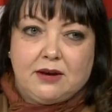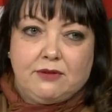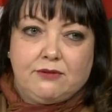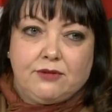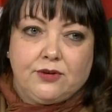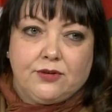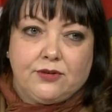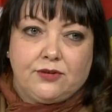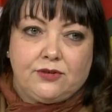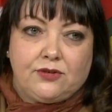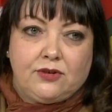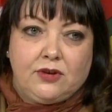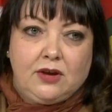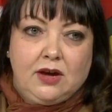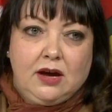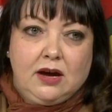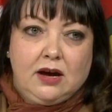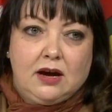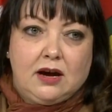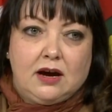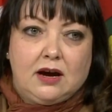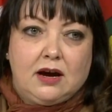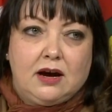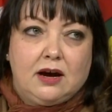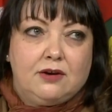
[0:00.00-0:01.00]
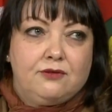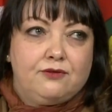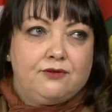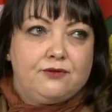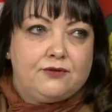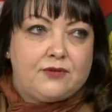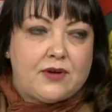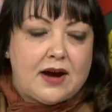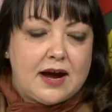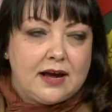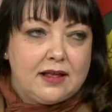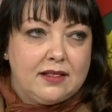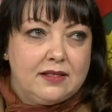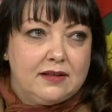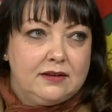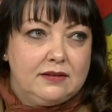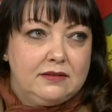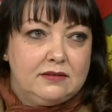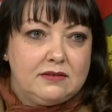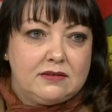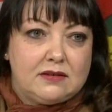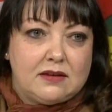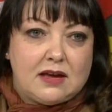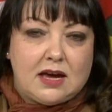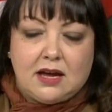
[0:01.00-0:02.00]
levels of
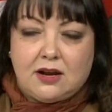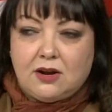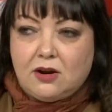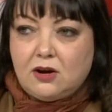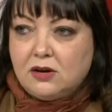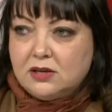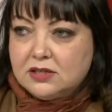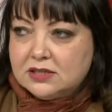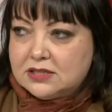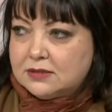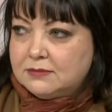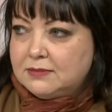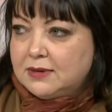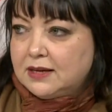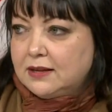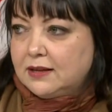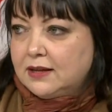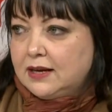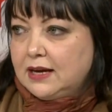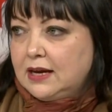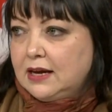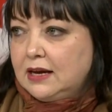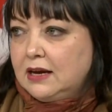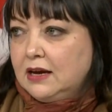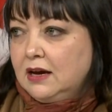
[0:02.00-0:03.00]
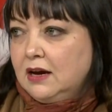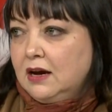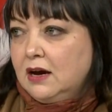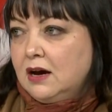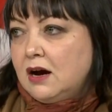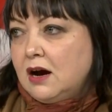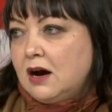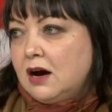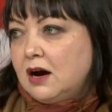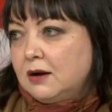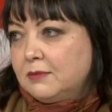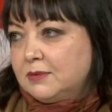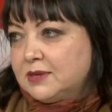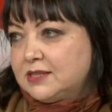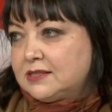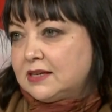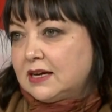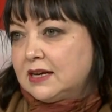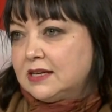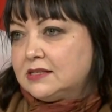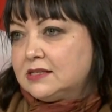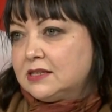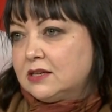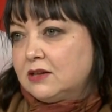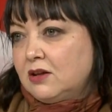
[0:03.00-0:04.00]
violence and ultimately
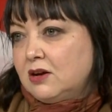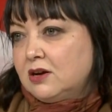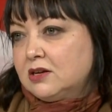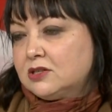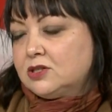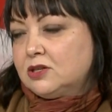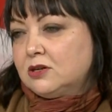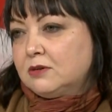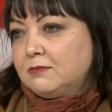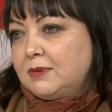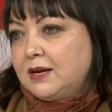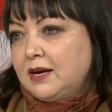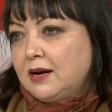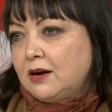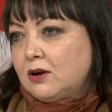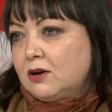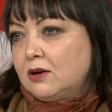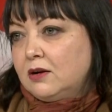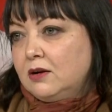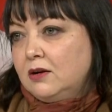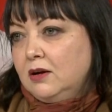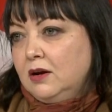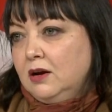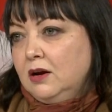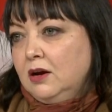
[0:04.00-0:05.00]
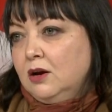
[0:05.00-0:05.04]
homicides in long-term care.